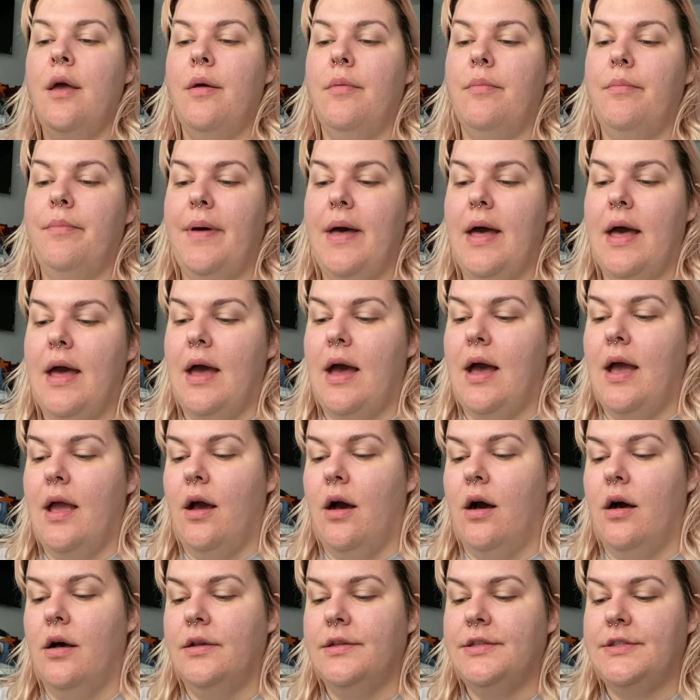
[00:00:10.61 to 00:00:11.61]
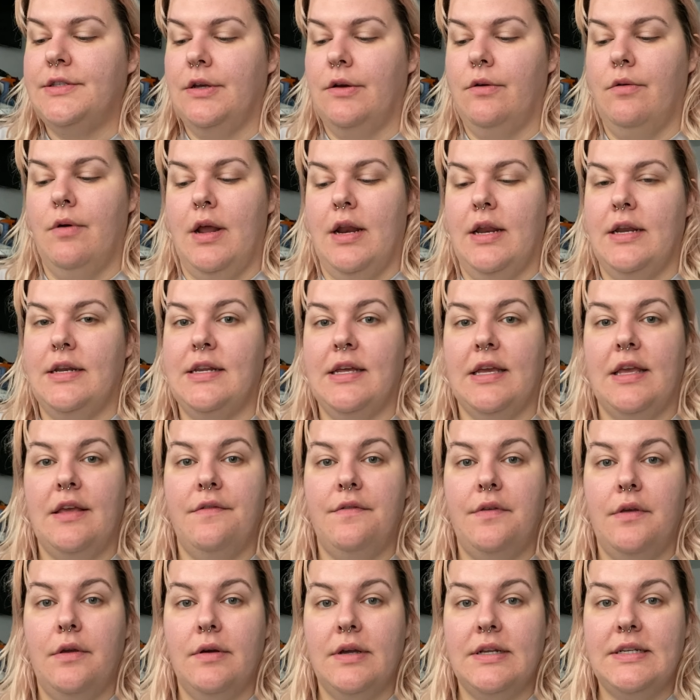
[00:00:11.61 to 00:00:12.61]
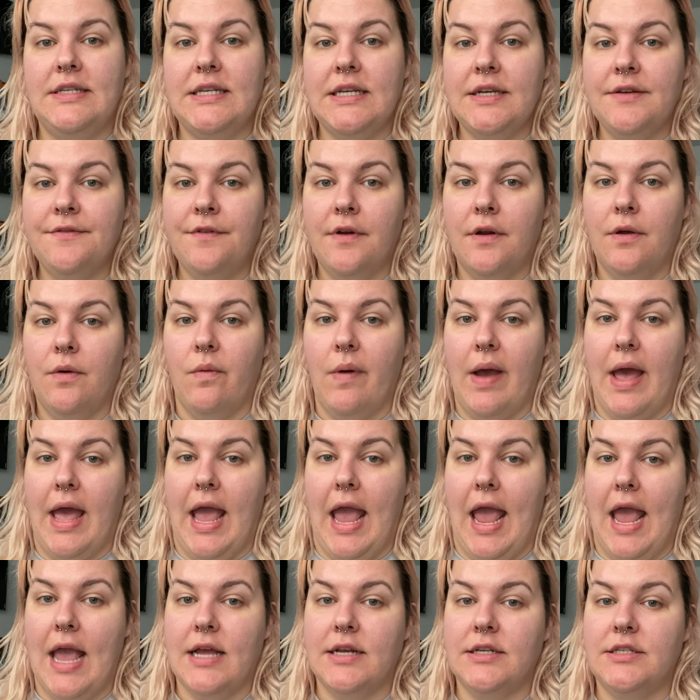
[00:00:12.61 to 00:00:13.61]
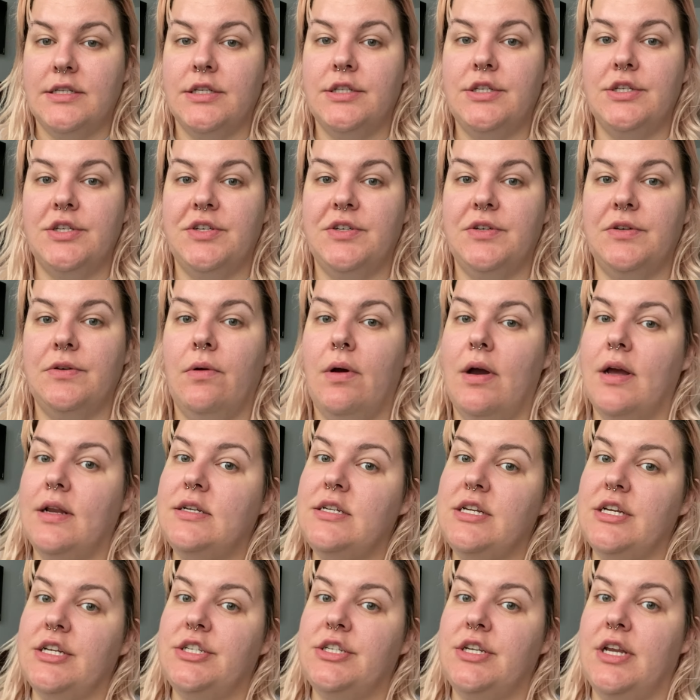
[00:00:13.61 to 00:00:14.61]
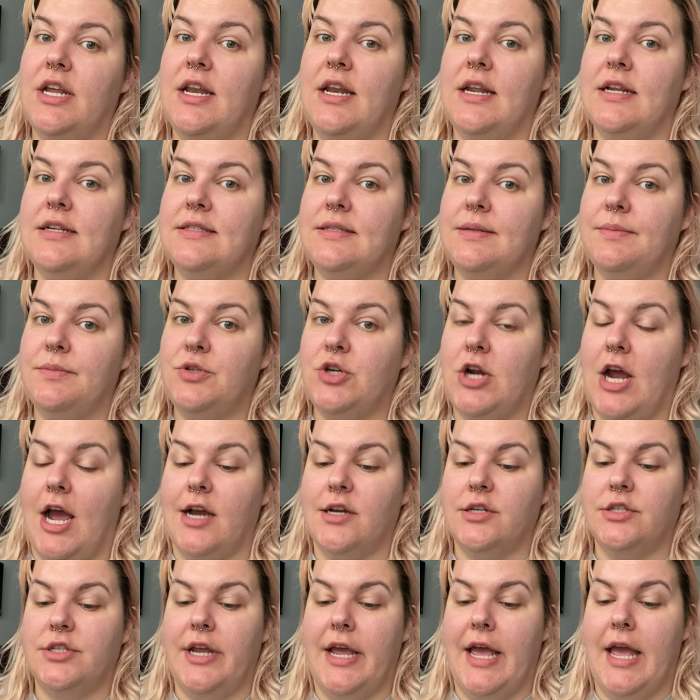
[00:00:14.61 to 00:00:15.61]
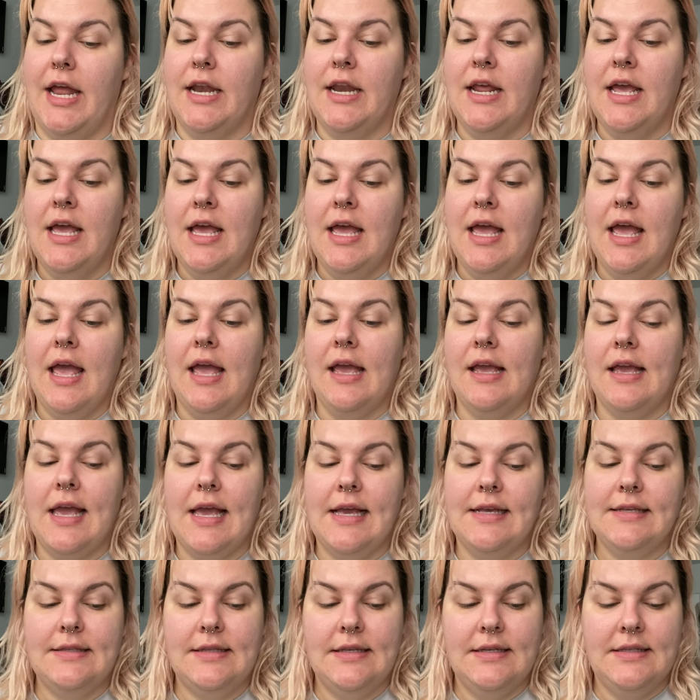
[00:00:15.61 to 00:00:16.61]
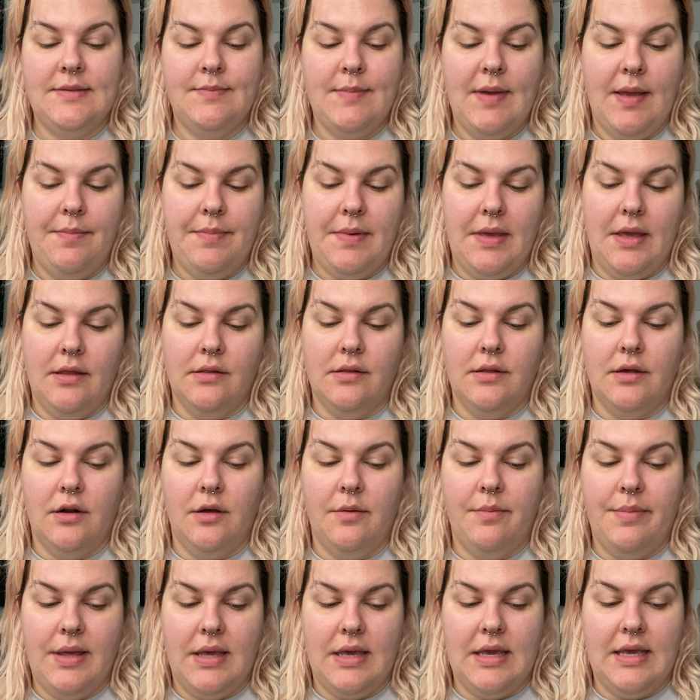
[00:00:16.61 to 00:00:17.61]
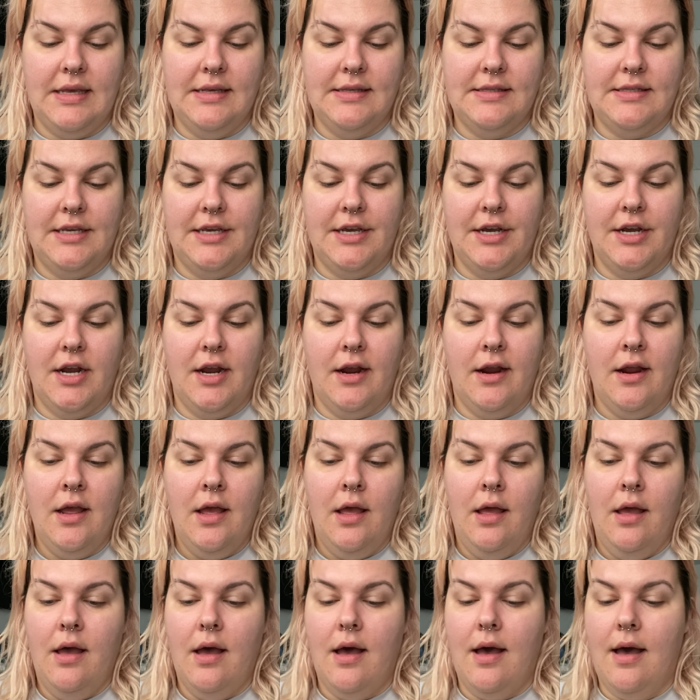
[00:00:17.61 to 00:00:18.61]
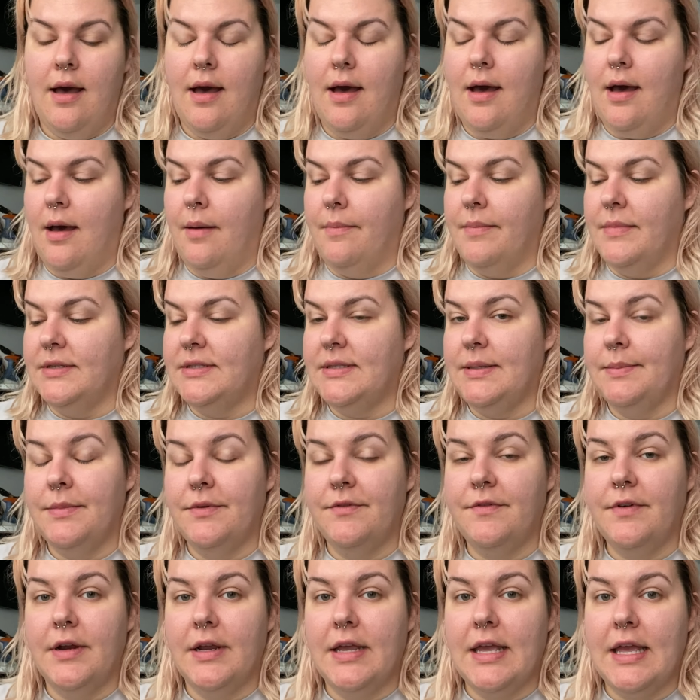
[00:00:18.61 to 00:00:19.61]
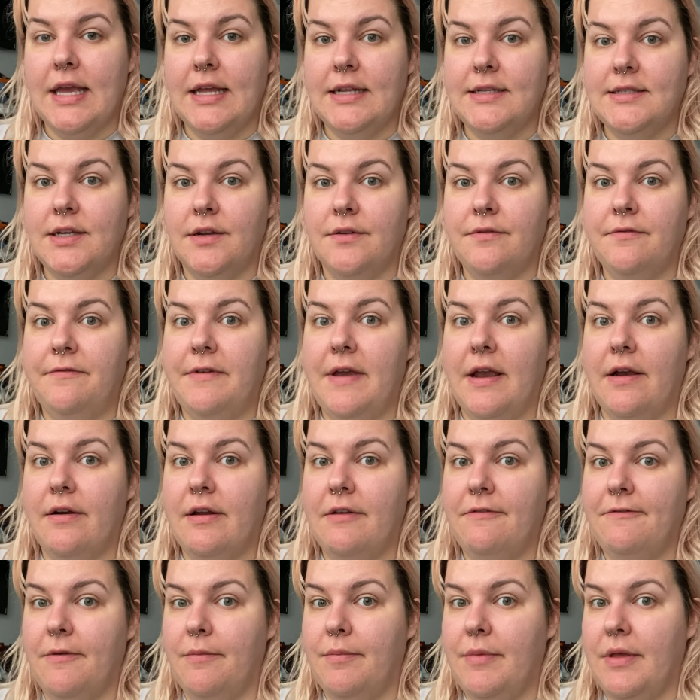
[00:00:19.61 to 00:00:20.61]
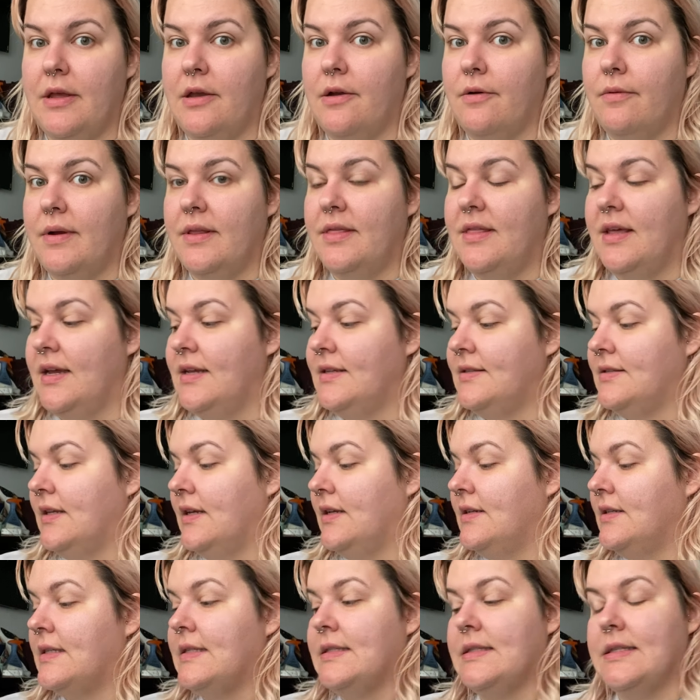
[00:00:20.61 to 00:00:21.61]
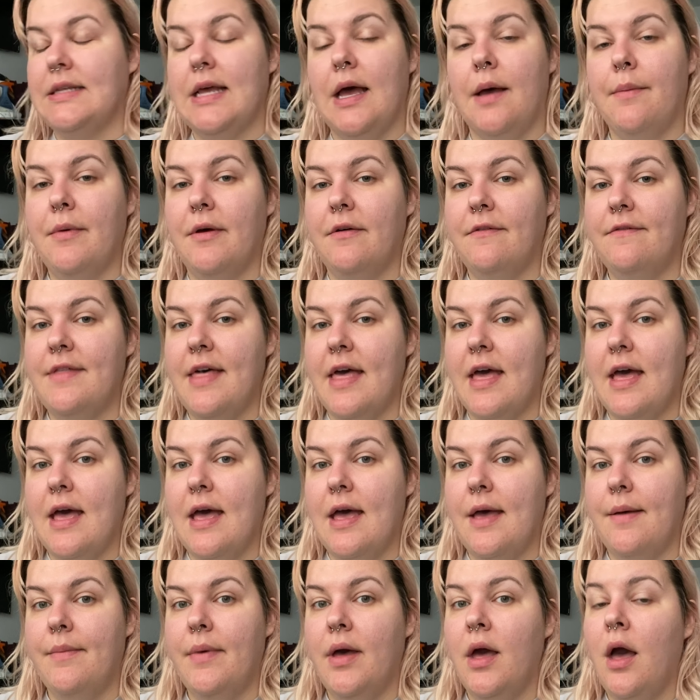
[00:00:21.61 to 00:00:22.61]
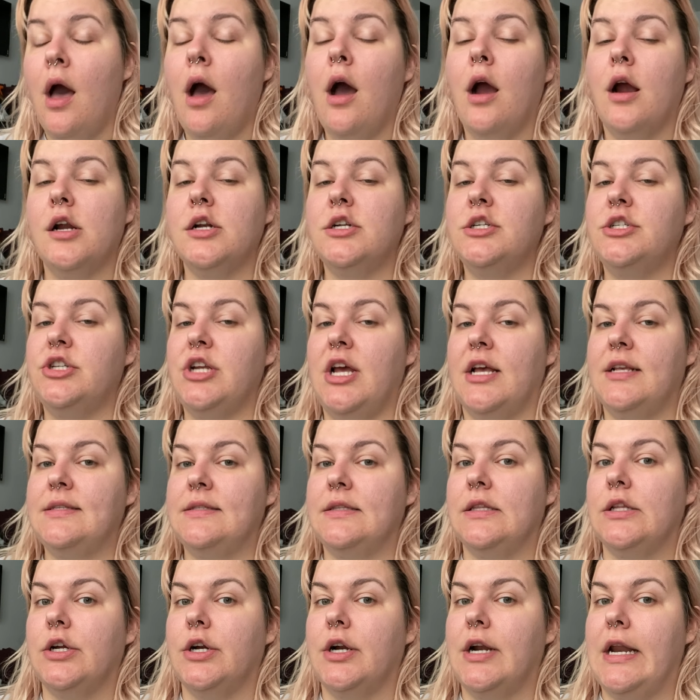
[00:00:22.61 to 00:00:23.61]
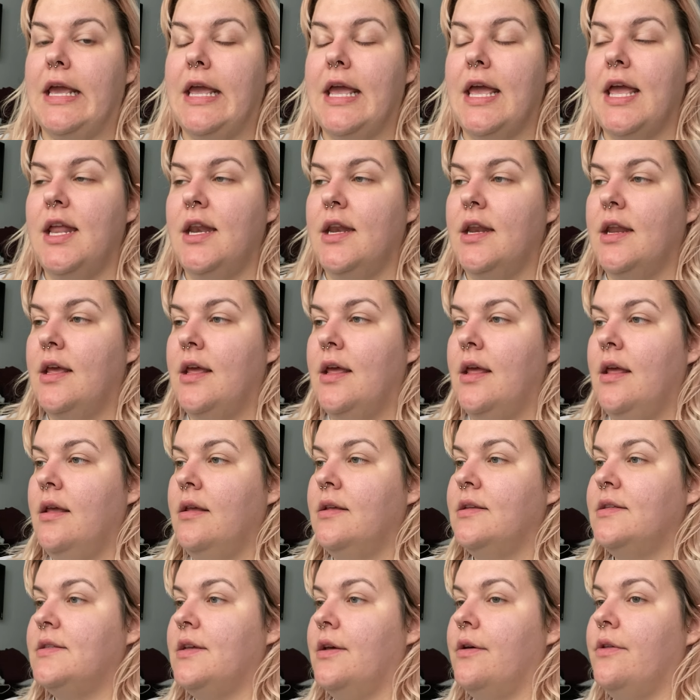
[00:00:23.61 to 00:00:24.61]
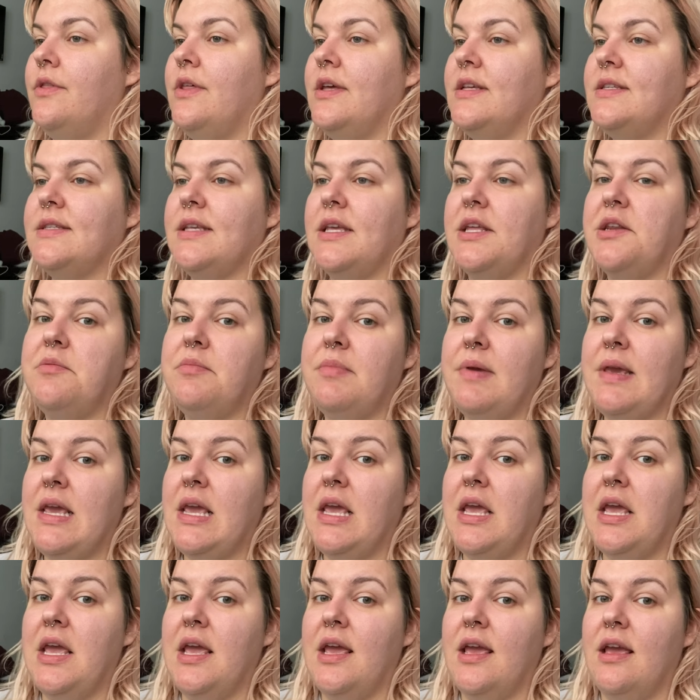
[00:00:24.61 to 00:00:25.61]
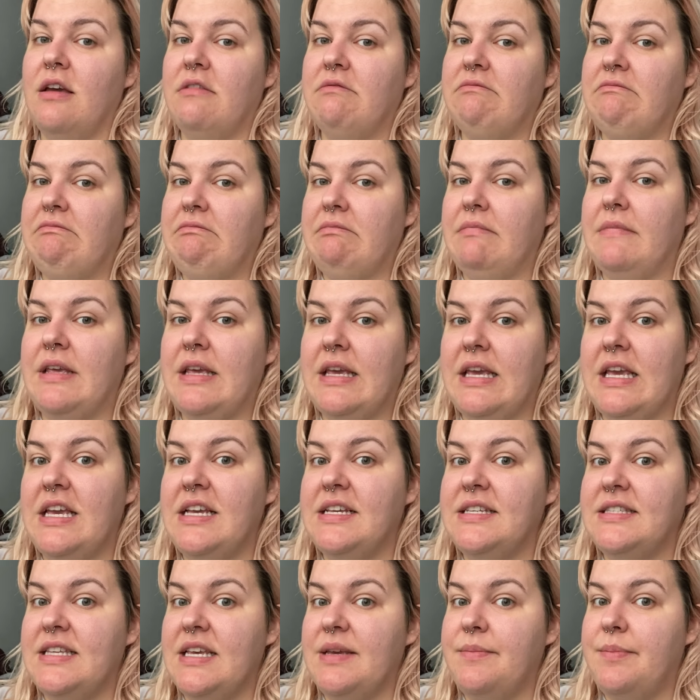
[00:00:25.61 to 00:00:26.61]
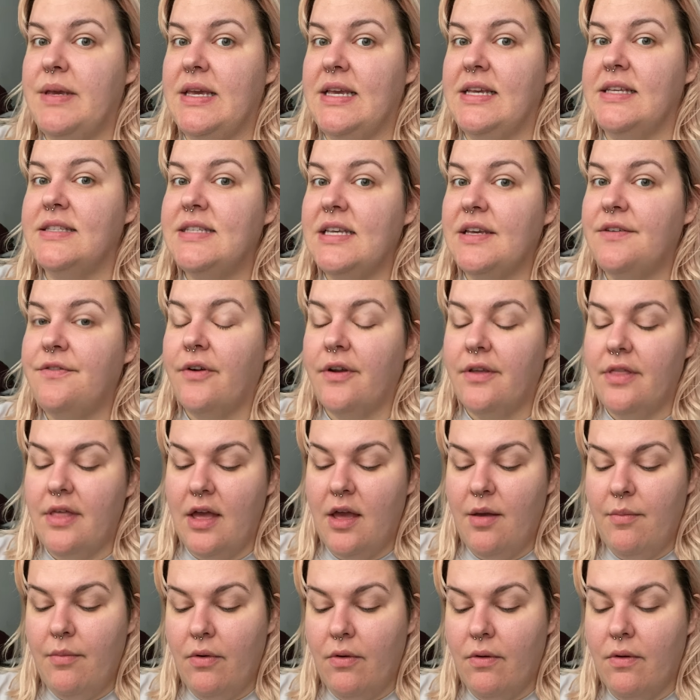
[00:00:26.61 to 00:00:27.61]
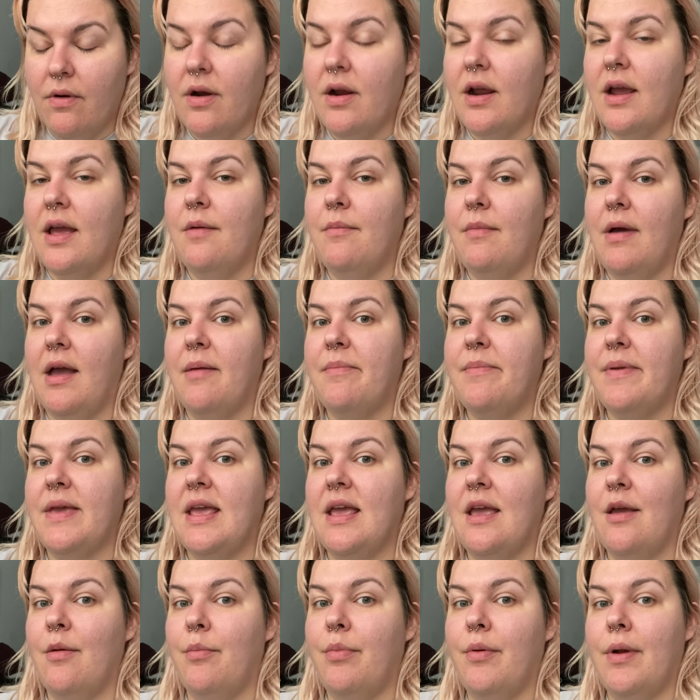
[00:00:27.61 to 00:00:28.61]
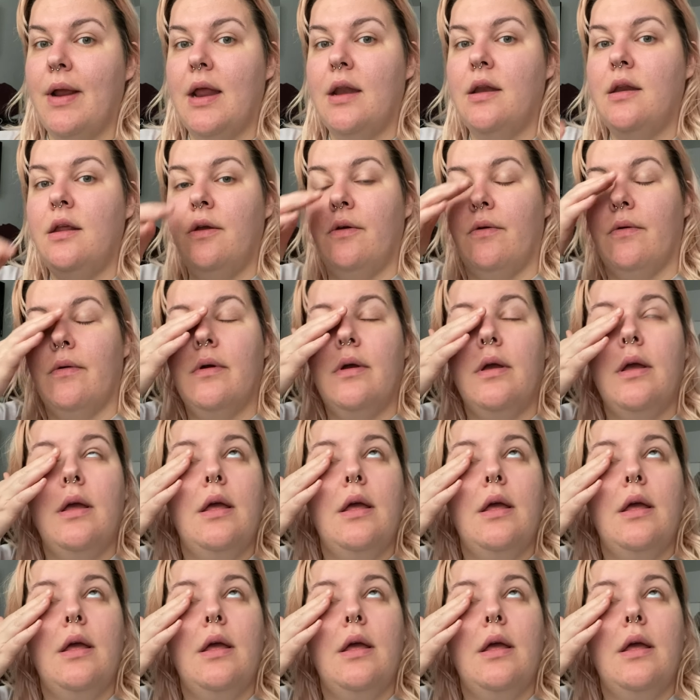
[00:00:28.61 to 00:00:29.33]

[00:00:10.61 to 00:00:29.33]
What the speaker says: But I also wanted to give you a different way to do addition and subtraction in case this might be a little bit easier. Some of our kids are very familiar with this, and some of them are just learning it. So this can be easy peasy for them, or it might be brand new.